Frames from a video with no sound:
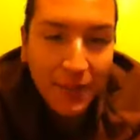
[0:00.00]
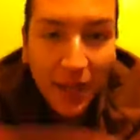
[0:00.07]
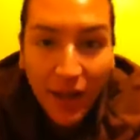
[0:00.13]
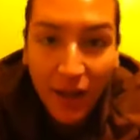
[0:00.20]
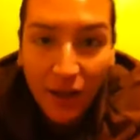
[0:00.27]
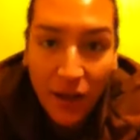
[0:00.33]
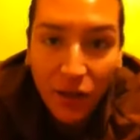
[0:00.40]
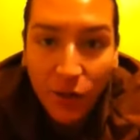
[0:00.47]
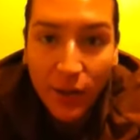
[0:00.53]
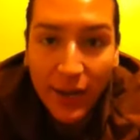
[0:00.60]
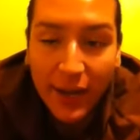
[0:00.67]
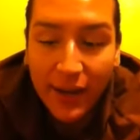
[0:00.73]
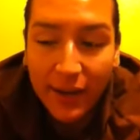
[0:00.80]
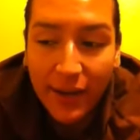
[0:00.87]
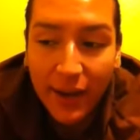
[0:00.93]
yeah, go
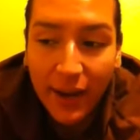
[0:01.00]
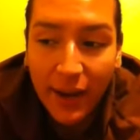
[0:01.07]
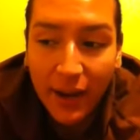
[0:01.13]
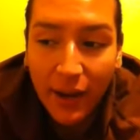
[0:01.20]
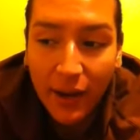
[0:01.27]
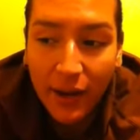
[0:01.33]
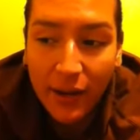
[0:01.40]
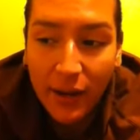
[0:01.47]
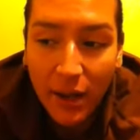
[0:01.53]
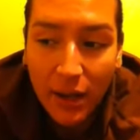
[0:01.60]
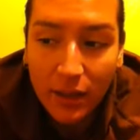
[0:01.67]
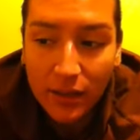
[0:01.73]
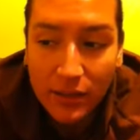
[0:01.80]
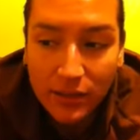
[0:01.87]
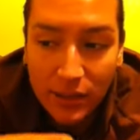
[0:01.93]
ahead and
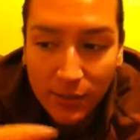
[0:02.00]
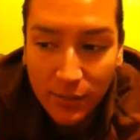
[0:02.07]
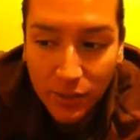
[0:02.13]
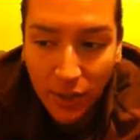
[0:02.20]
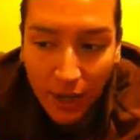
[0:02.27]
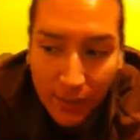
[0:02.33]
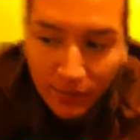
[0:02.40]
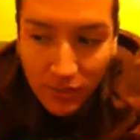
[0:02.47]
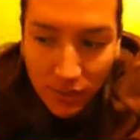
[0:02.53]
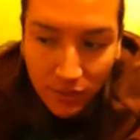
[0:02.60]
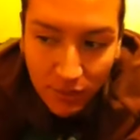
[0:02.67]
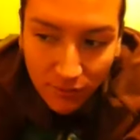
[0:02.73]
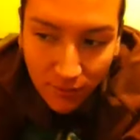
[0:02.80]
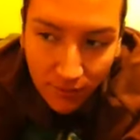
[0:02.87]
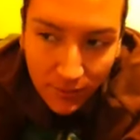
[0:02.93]
subscribe to
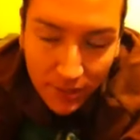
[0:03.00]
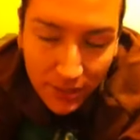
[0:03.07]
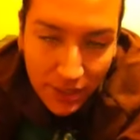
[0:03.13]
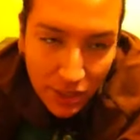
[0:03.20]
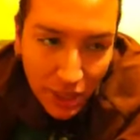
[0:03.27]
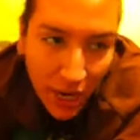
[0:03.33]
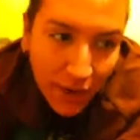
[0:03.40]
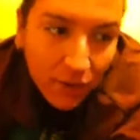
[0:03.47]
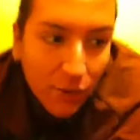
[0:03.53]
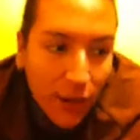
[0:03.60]
the channel